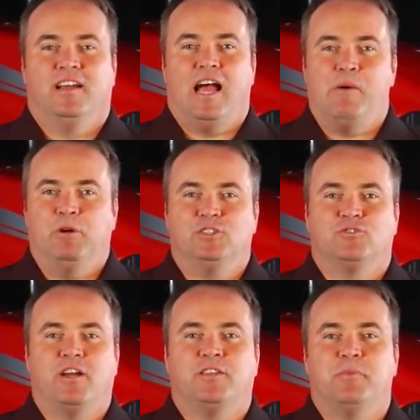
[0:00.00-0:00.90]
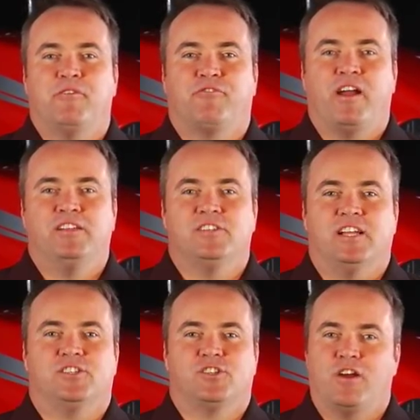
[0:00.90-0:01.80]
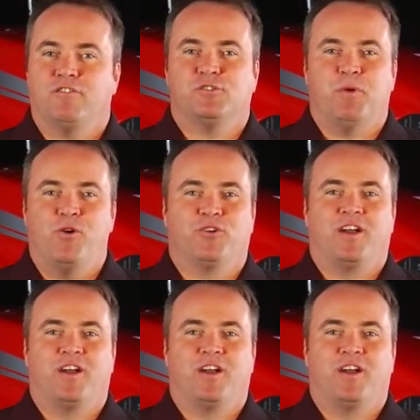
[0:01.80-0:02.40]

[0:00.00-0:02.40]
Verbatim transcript: I went straight to my friends at Service Motor